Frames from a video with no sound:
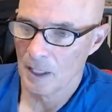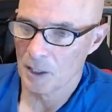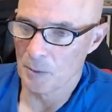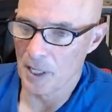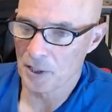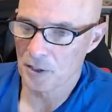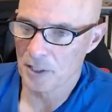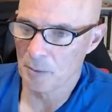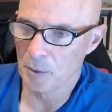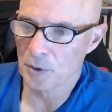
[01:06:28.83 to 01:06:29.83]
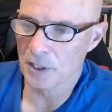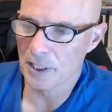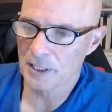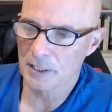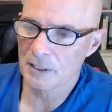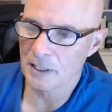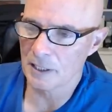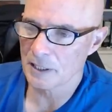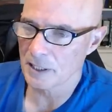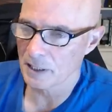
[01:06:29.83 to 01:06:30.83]
Engine Master did boost leaks.
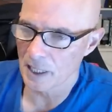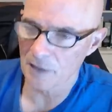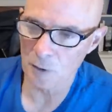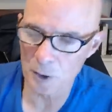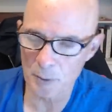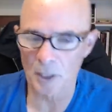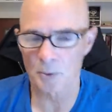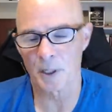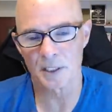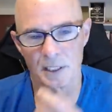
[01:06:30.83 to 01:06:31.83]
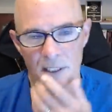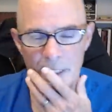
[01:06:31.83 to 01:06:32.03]
Didn't see a lot of horsepower, surprisingly.